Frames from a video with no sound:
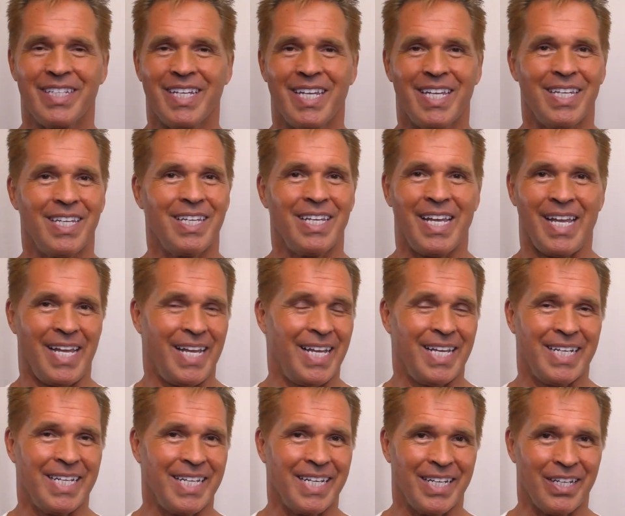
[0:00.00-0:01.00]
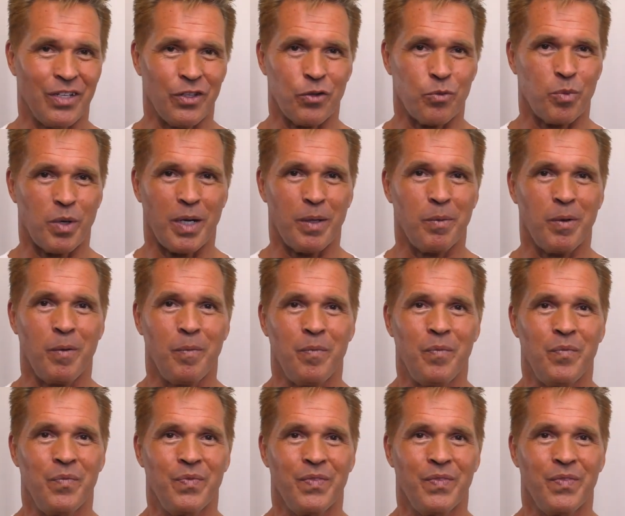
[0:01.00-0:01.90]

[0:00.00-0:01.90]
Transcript: to any health problem.